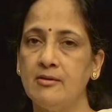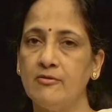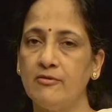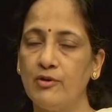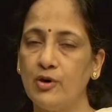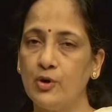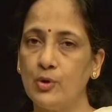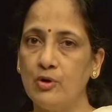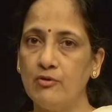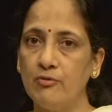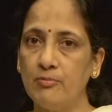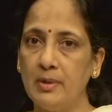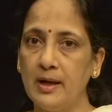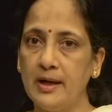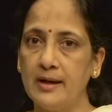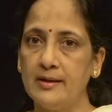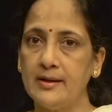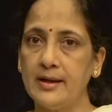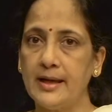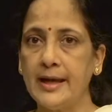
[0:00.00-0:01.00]
flow of
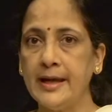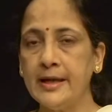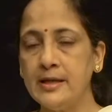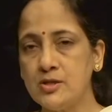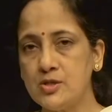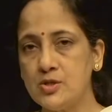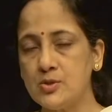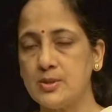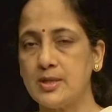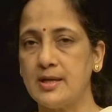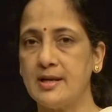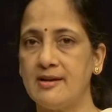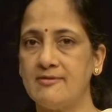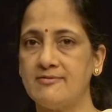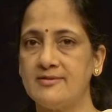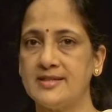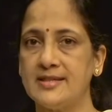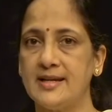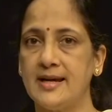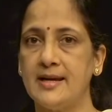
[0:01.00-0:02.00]
blood into the
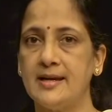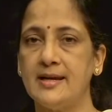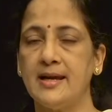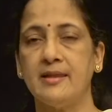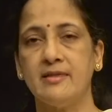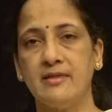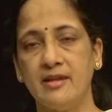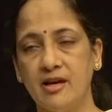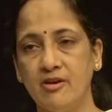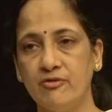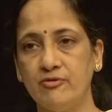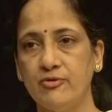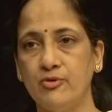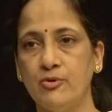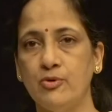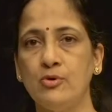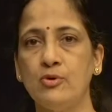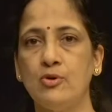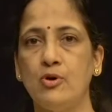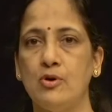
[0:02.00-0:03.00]
left side and
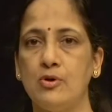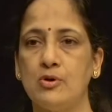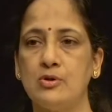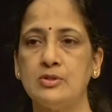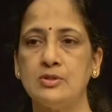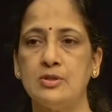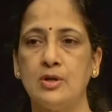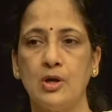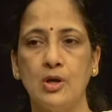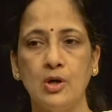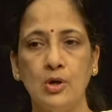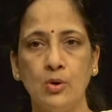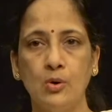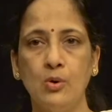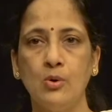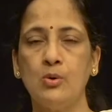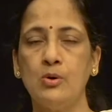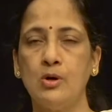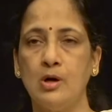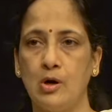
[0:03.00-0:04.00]
therefore cause
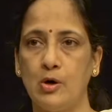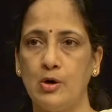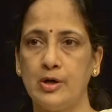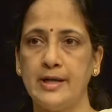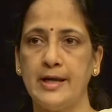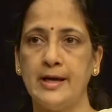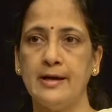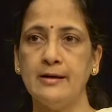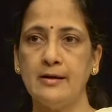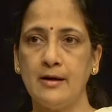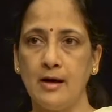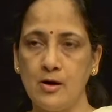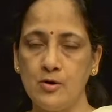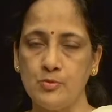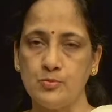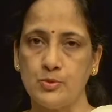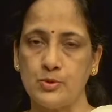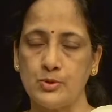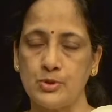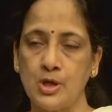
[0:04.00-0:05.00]
low cardiac
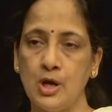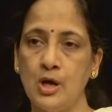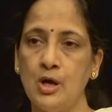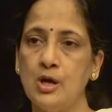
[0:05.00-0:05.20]
output.